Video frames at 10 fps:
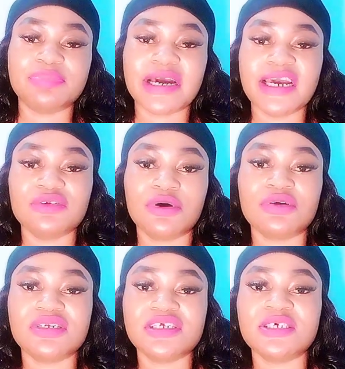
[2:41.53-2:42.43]
buying
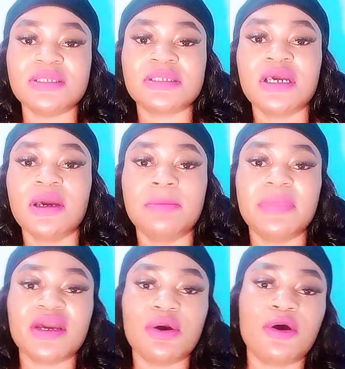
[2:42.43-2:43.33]
all these
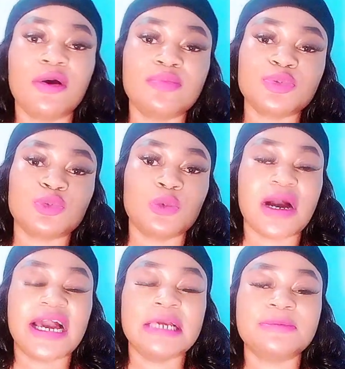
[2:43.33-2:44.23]
makeup
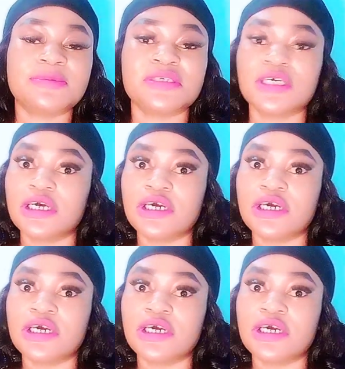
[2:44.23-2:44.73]
wipes.